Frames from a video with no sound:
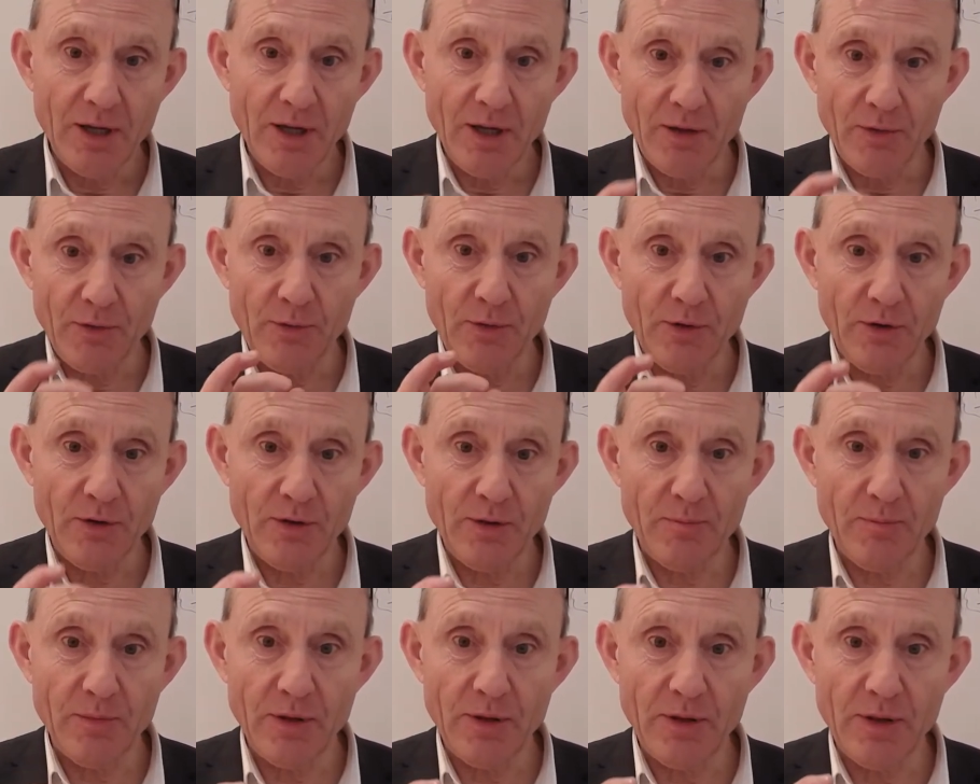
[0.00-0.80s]
through
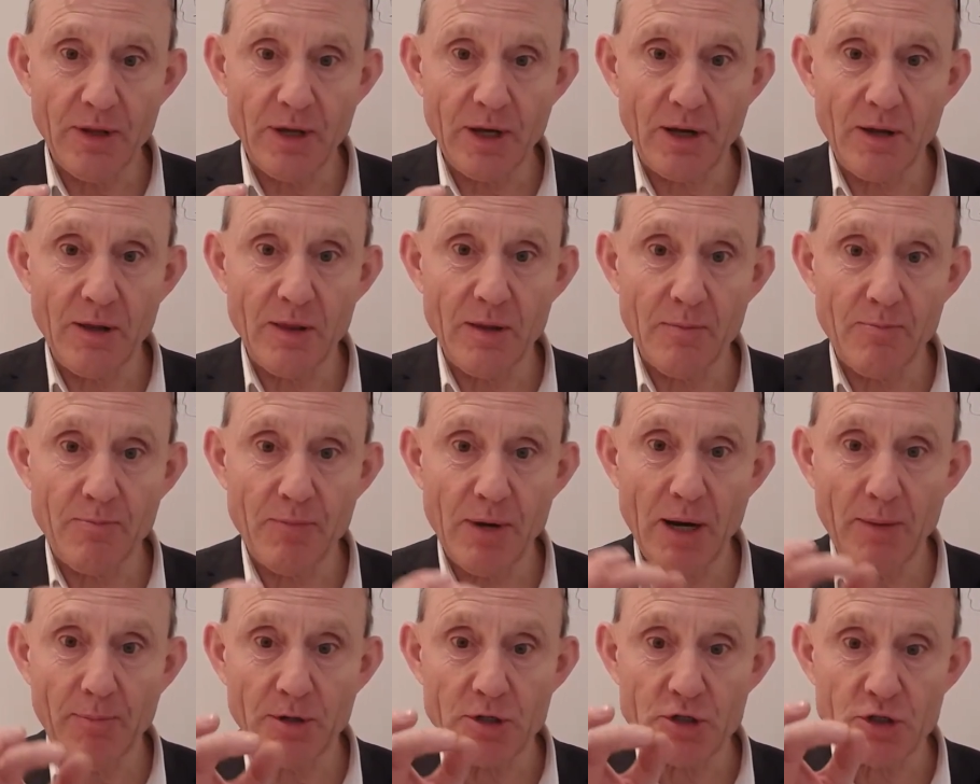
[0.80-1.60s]
them, the
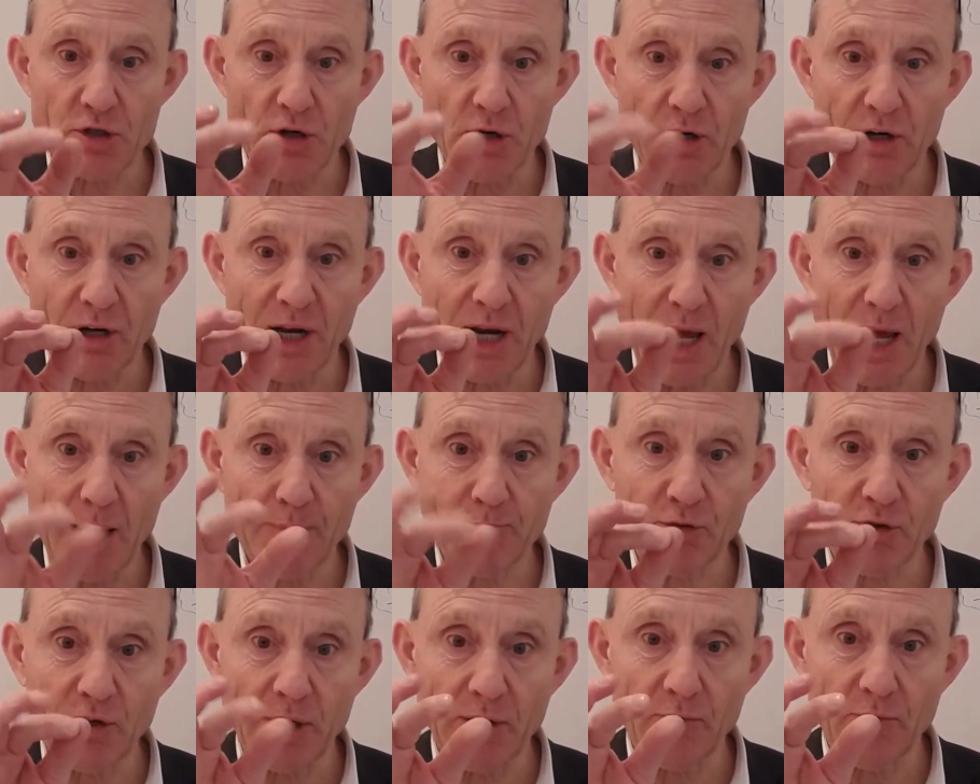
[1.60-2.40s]
paper straw
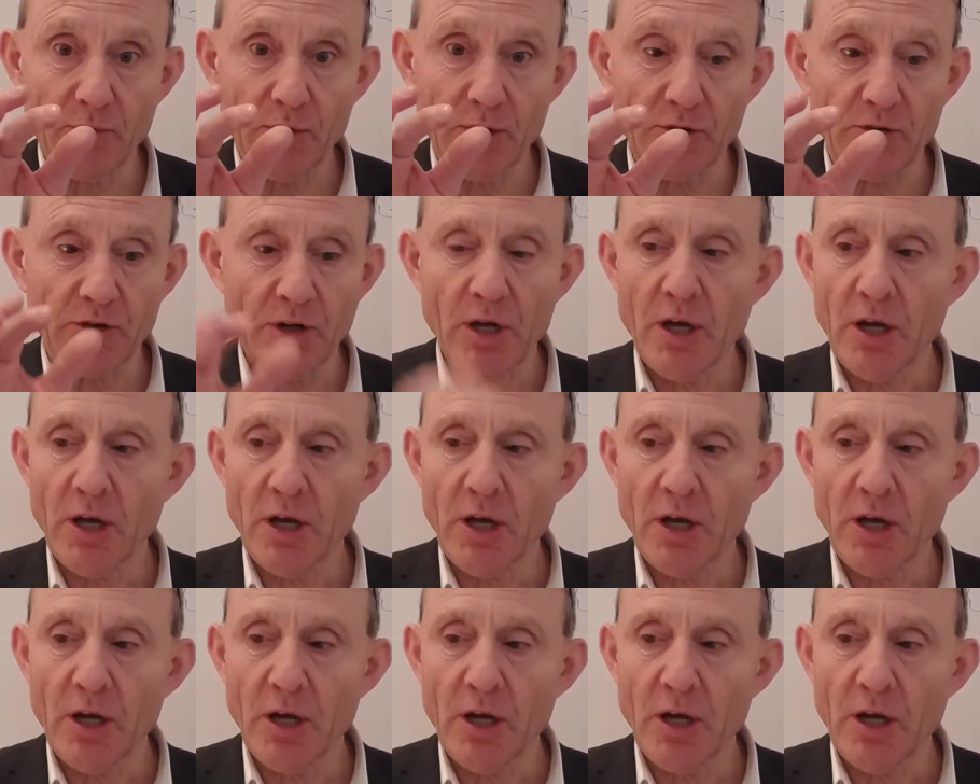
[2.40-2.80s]
collapsed inwards.